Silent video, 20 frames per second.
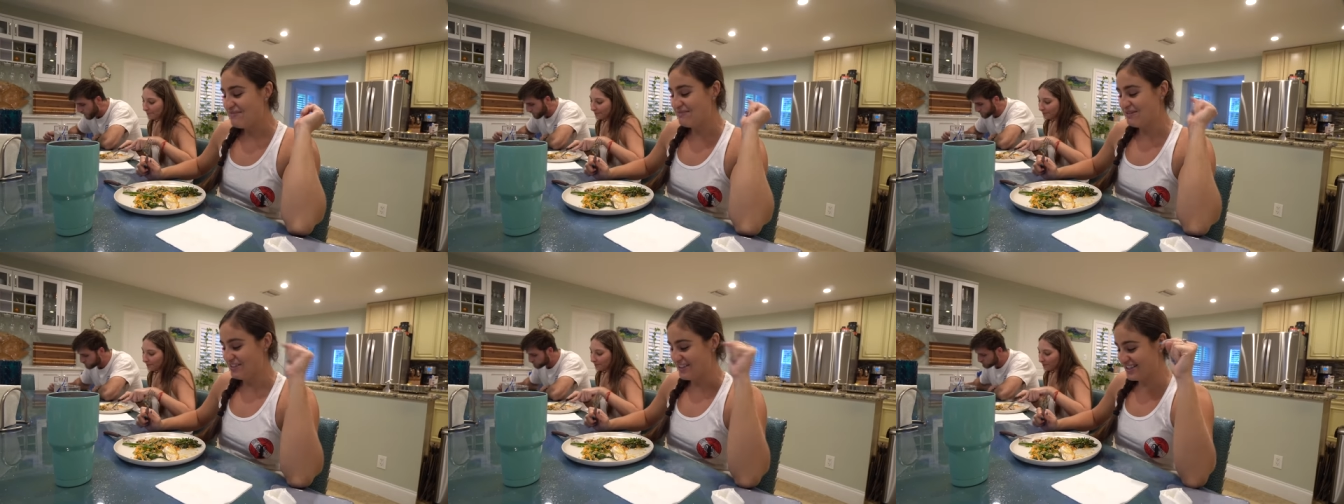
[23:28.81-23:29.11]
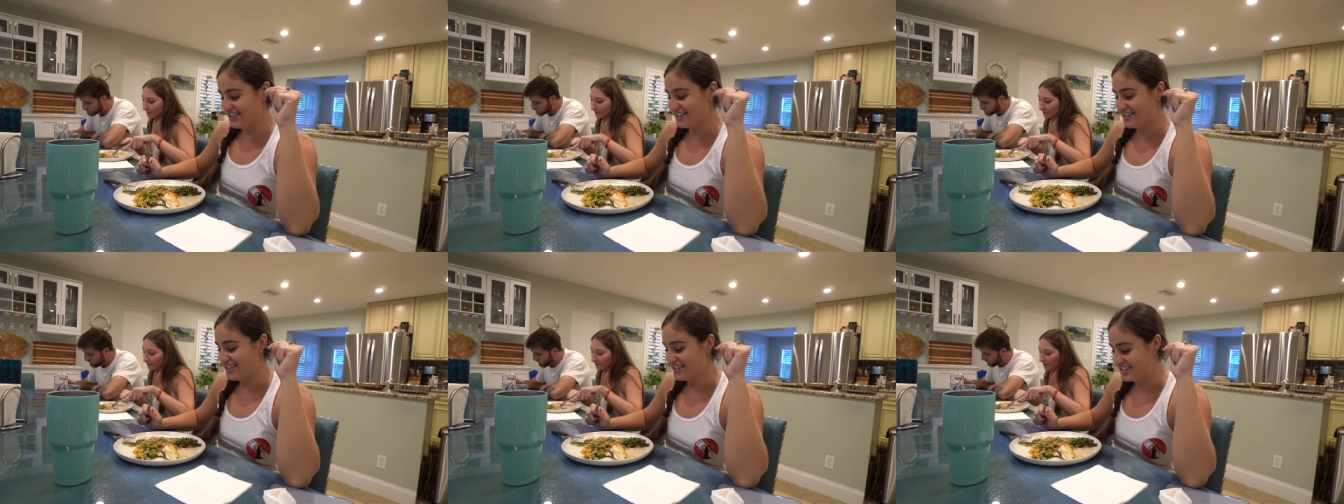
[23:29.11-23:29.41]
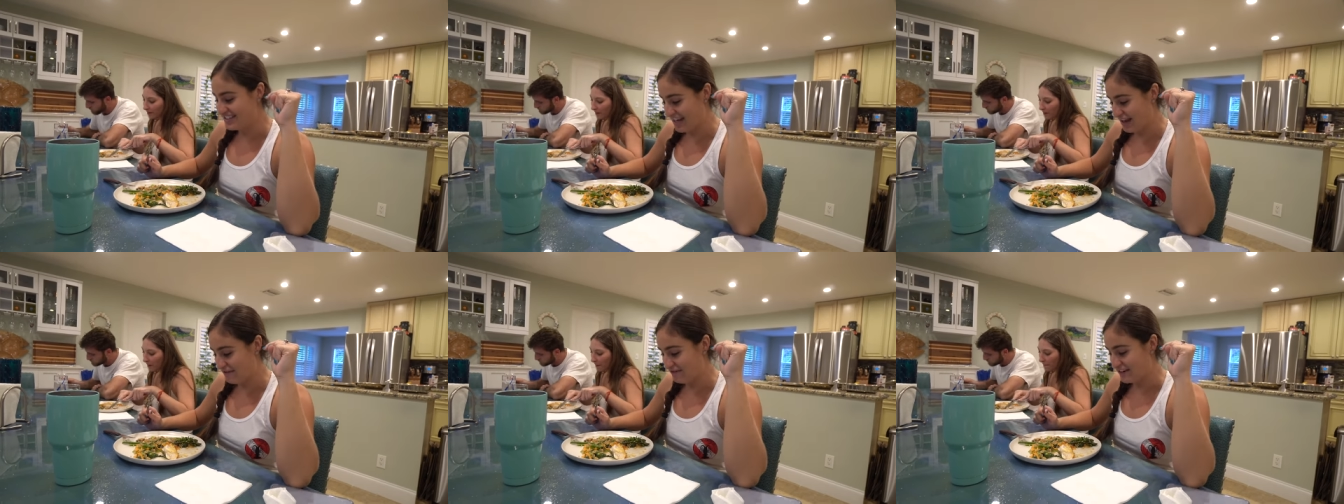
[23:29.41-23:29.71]
But this is
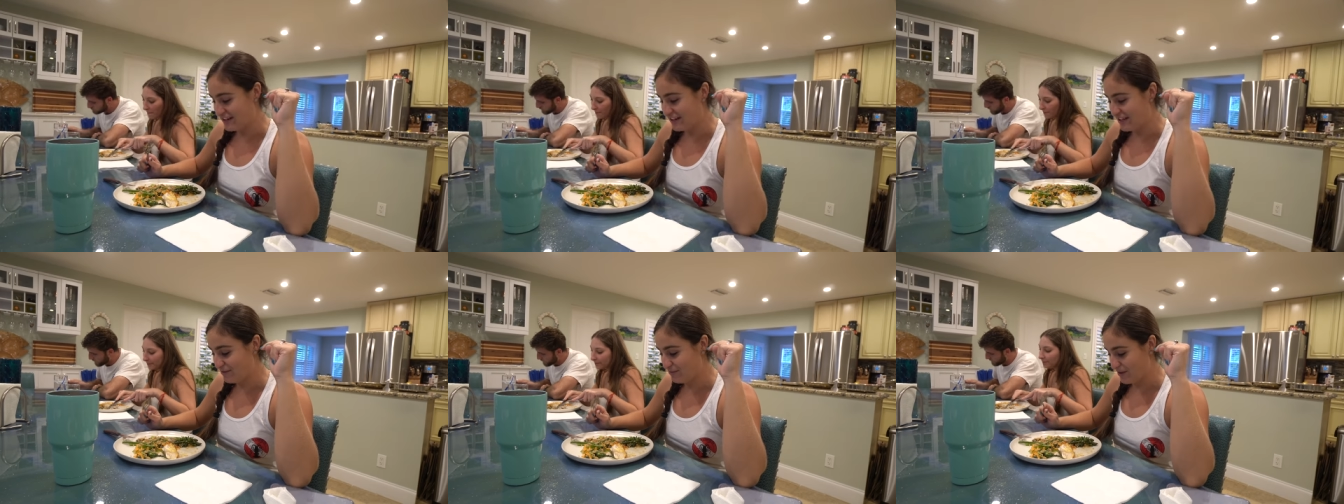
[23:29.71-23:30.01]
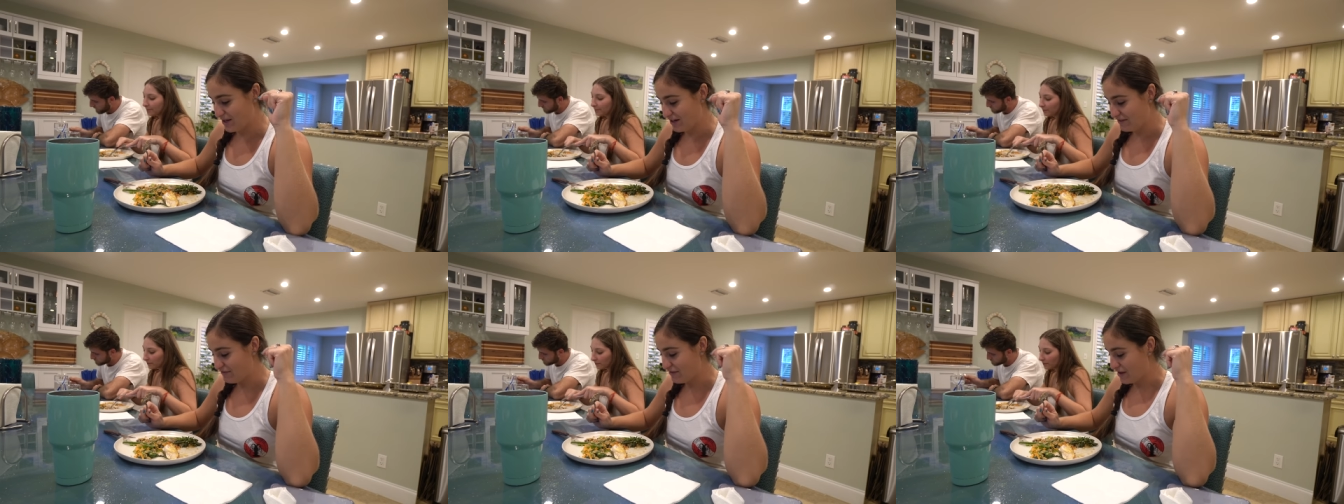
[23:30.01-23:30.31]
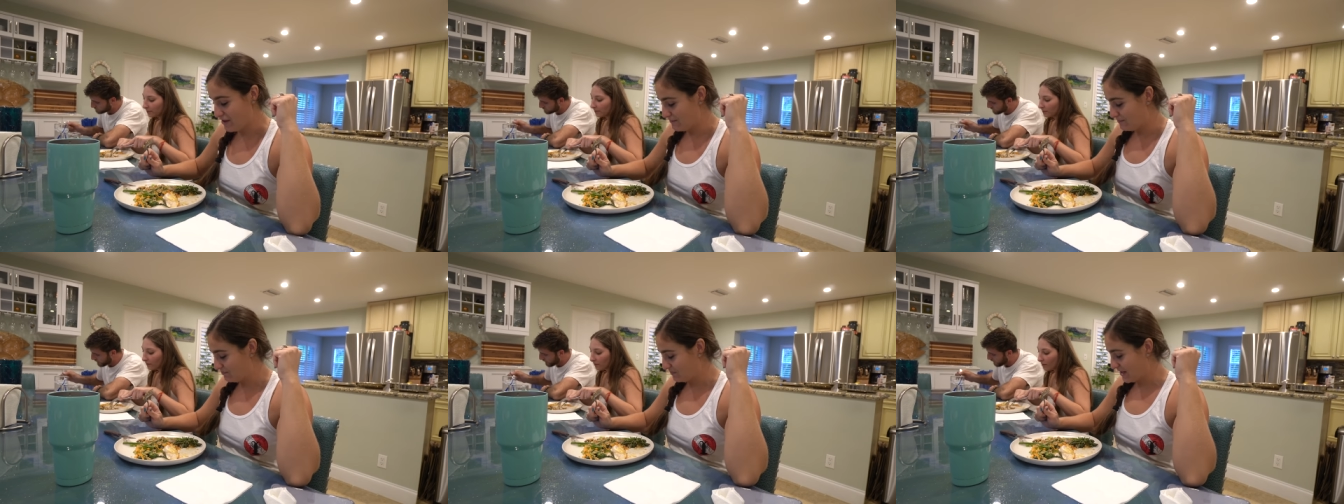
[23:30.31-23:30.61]
definitely one of
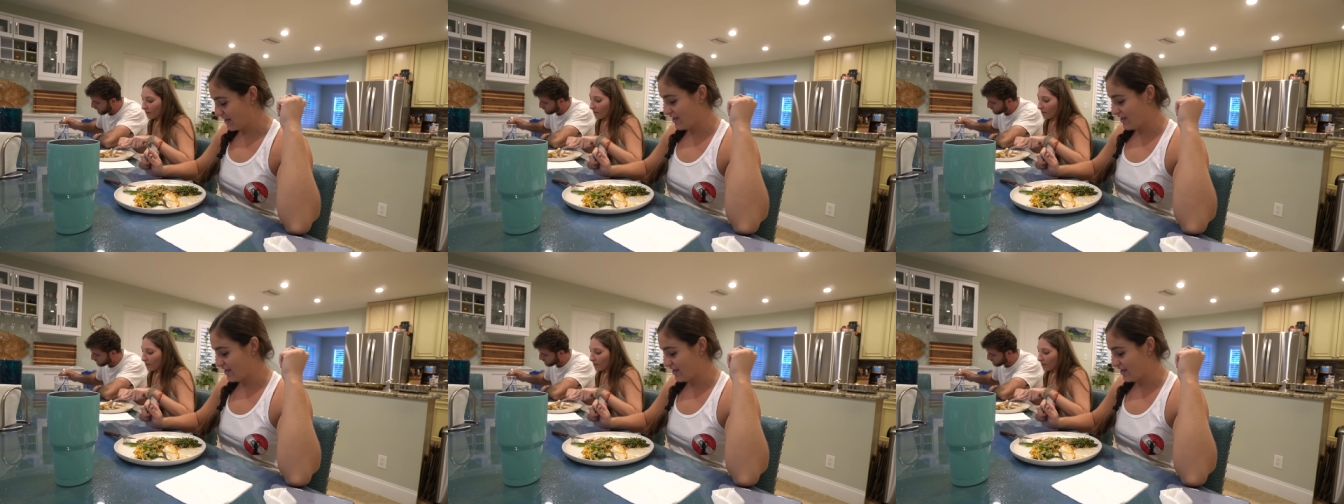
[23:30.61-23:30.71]
them.